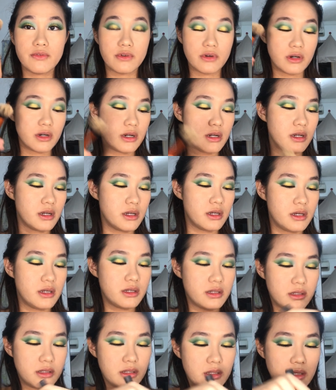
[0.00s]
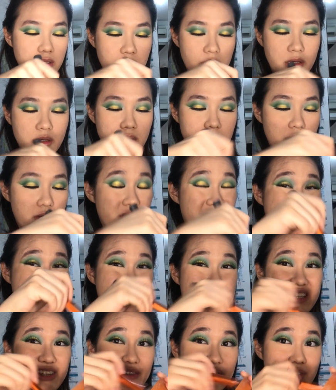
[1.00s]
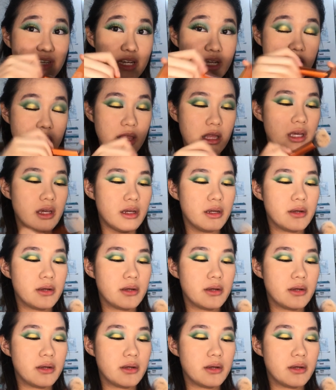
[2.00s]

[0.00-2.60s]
doesn't crease, and then taking a bigger brush